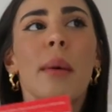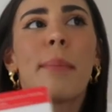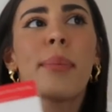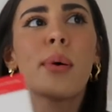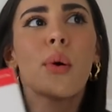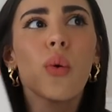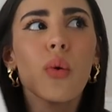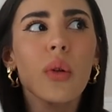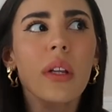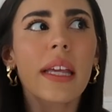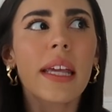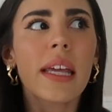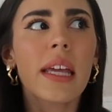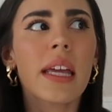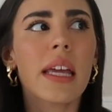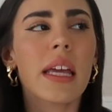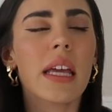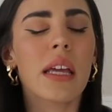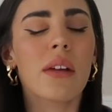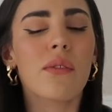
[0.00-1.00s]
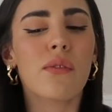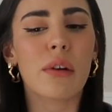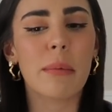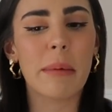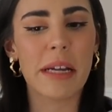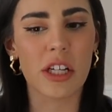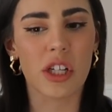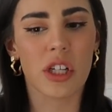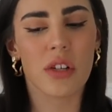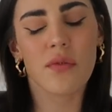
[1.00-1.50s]
pulling
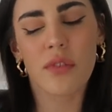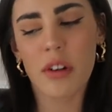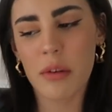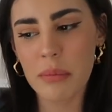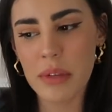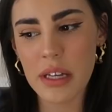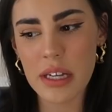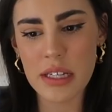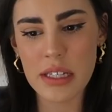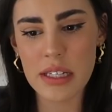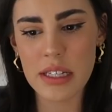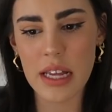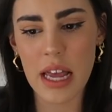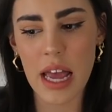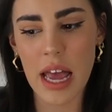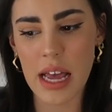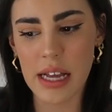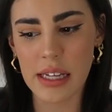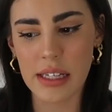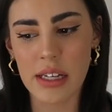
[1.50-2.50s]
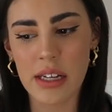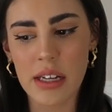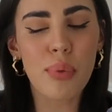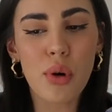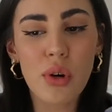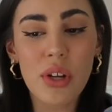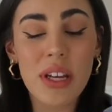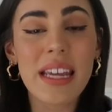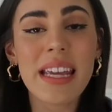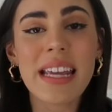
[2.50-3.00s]
information from this and
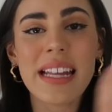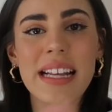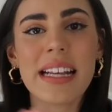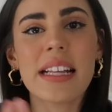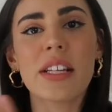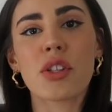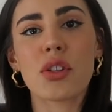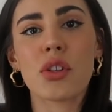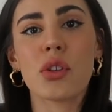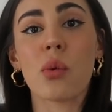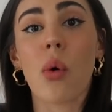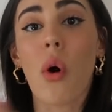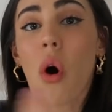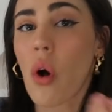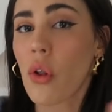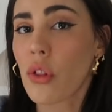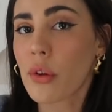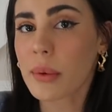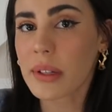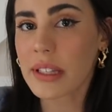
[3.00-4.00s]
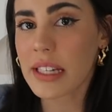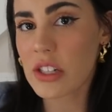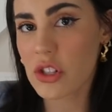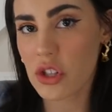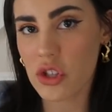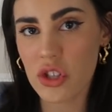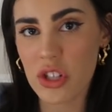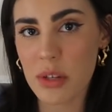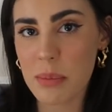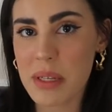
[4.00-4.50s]
putting it into all the
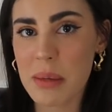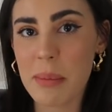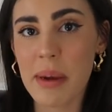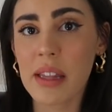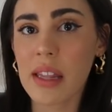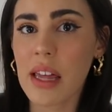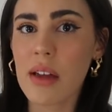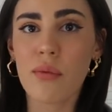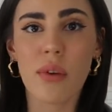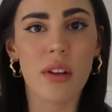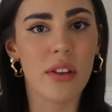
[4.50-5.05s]
relationships in my life,